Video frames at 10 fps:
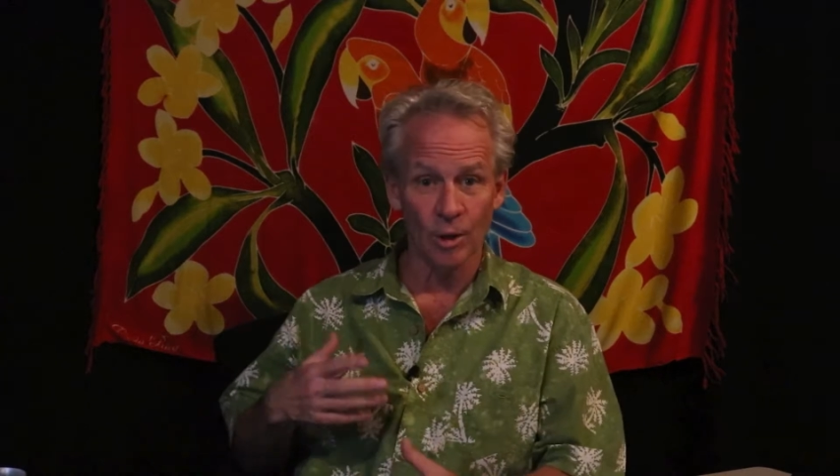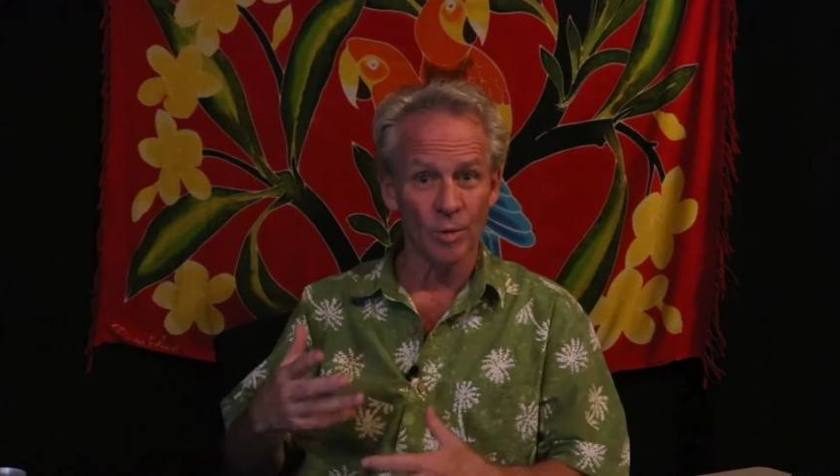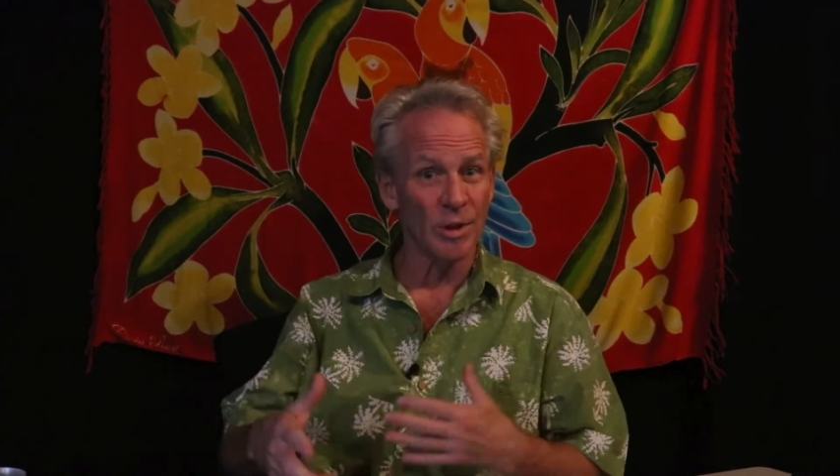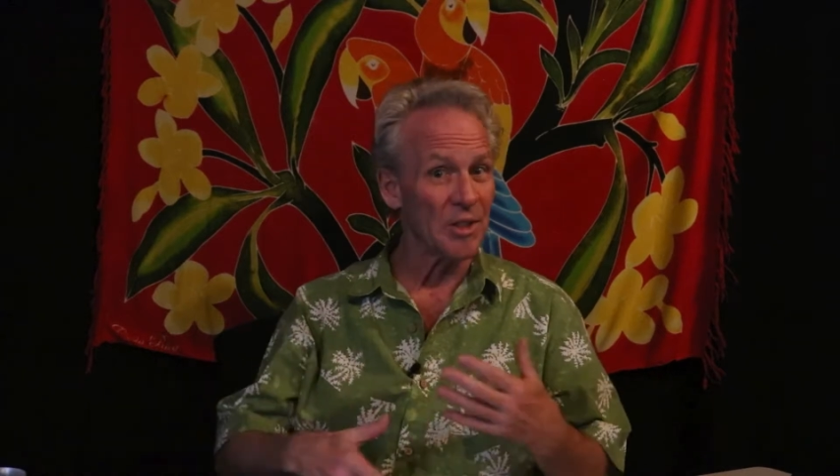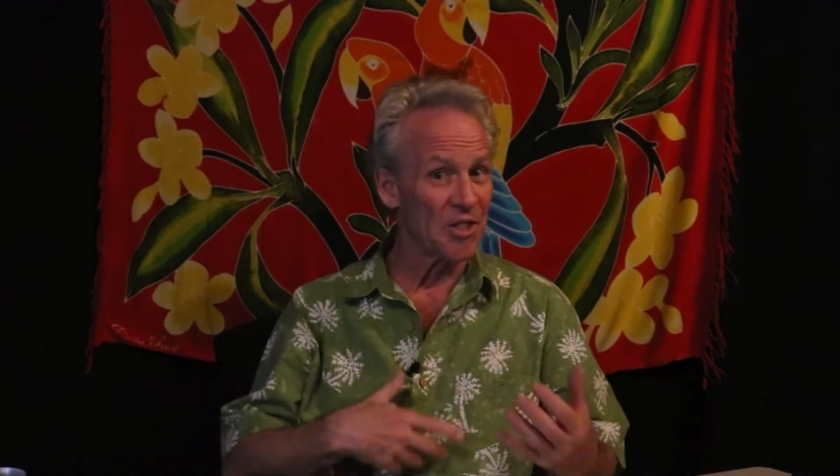
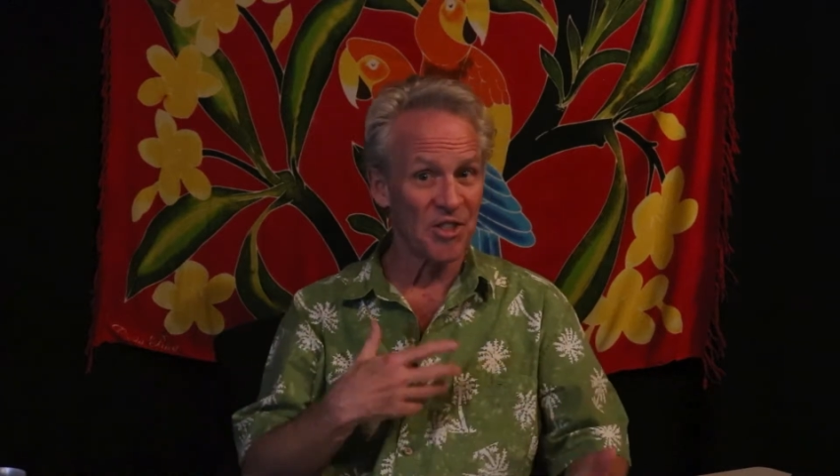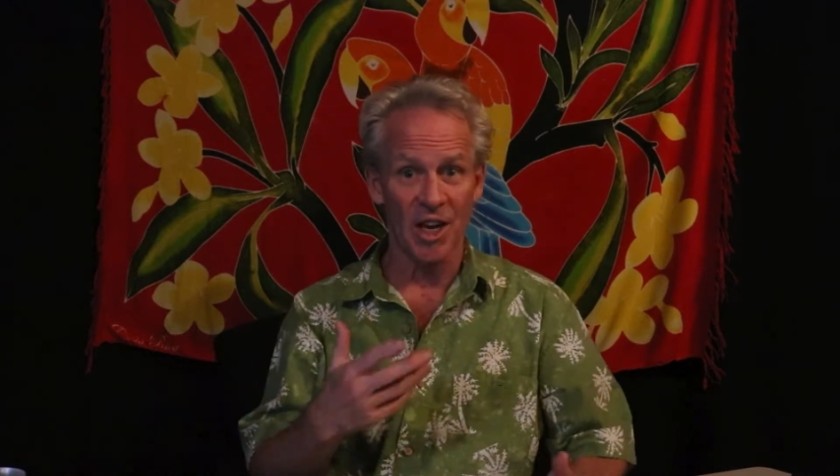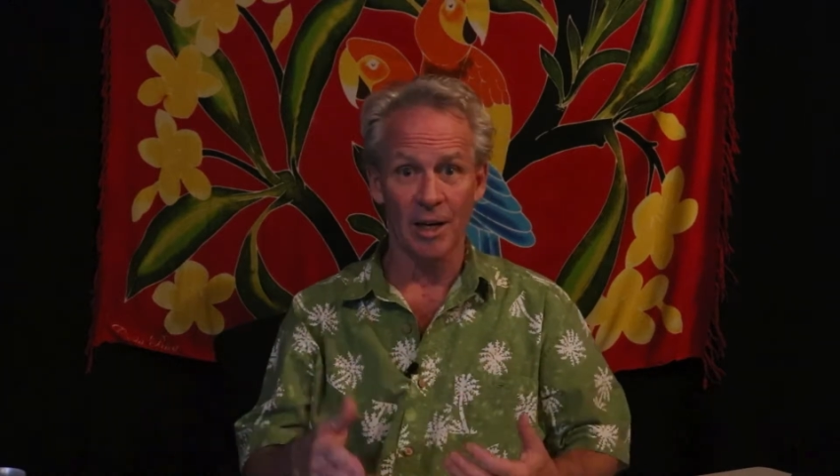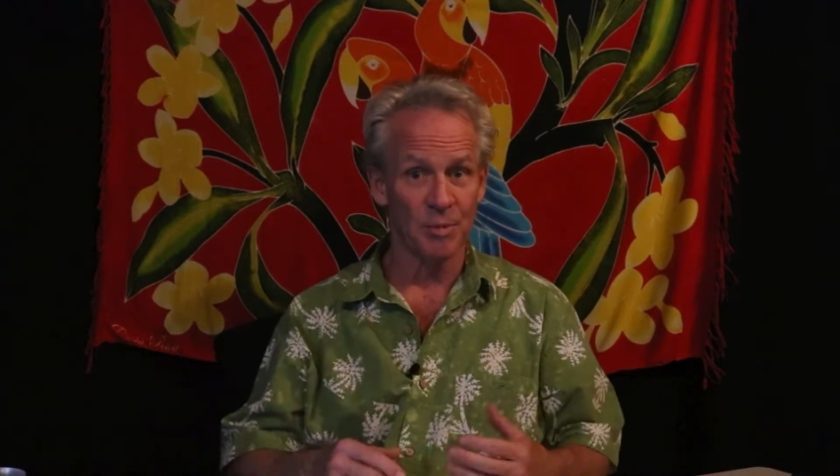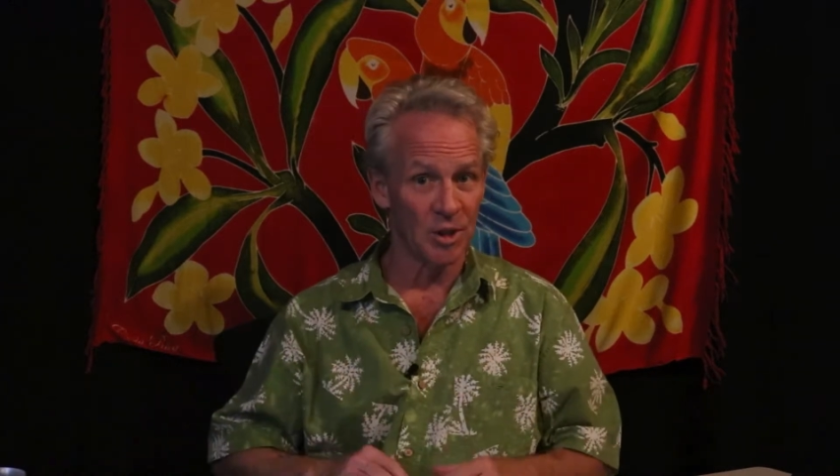really
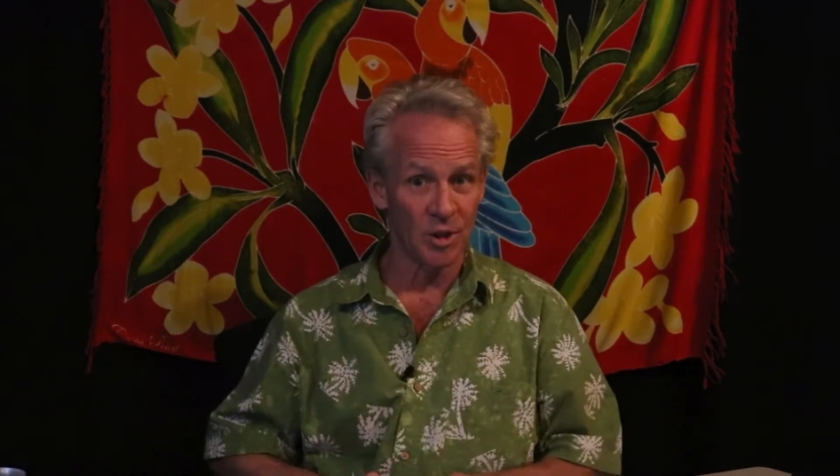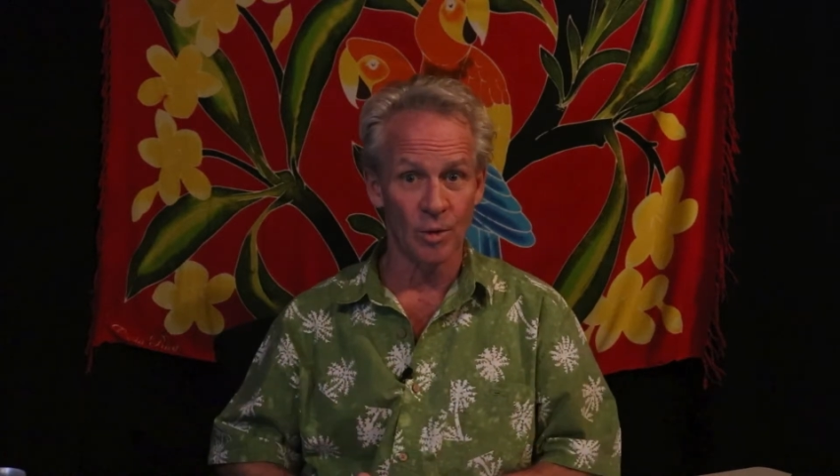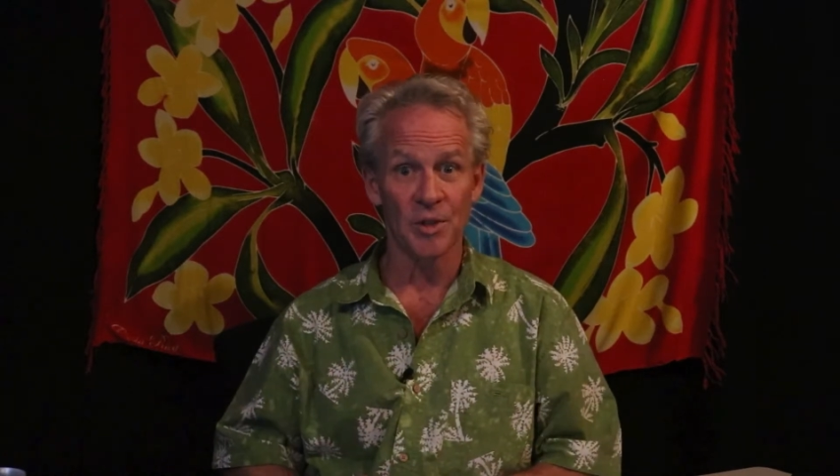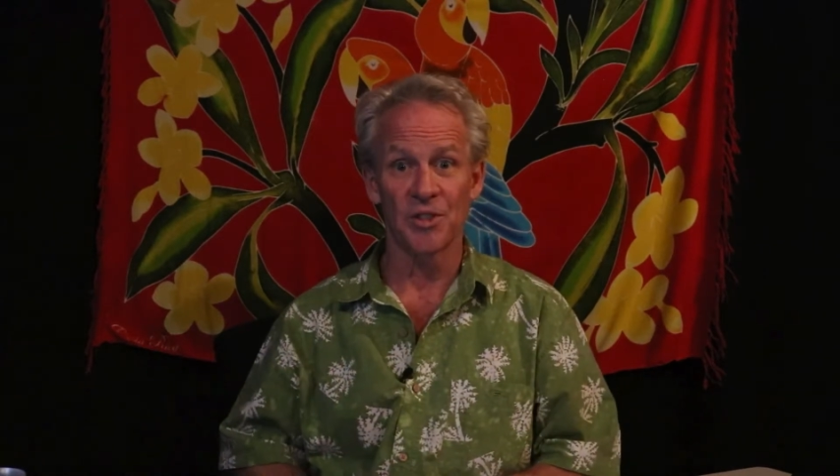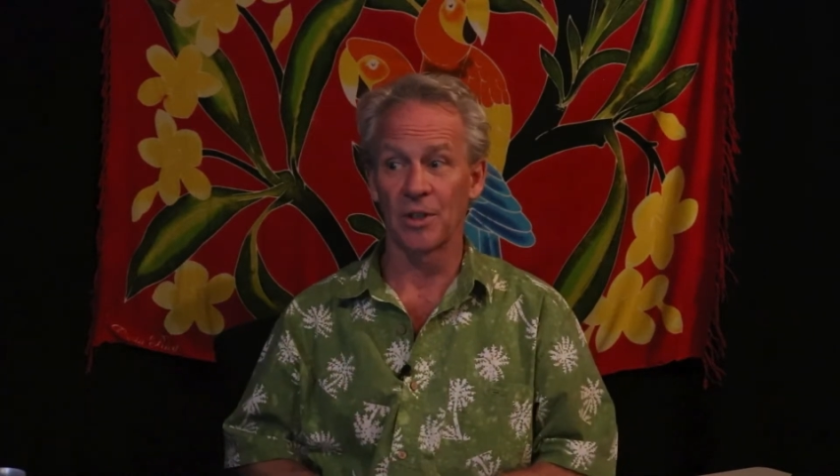set up to
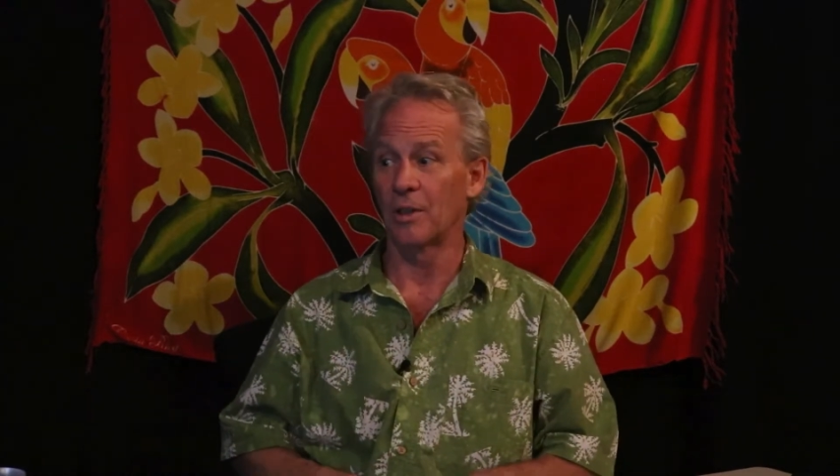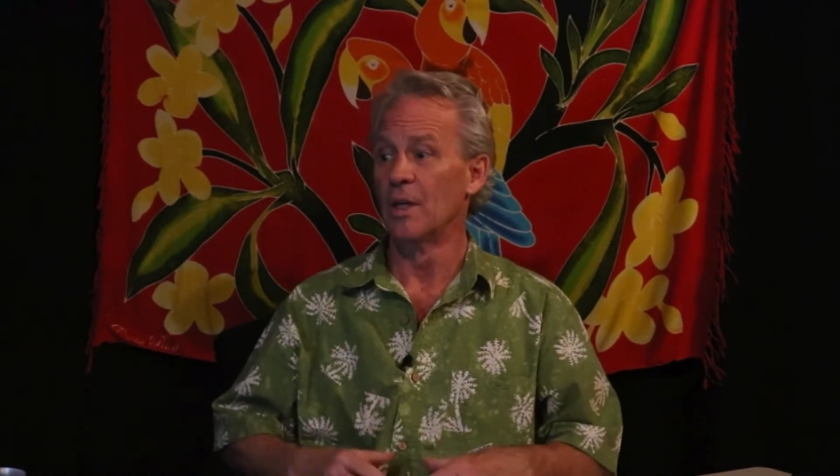do, is to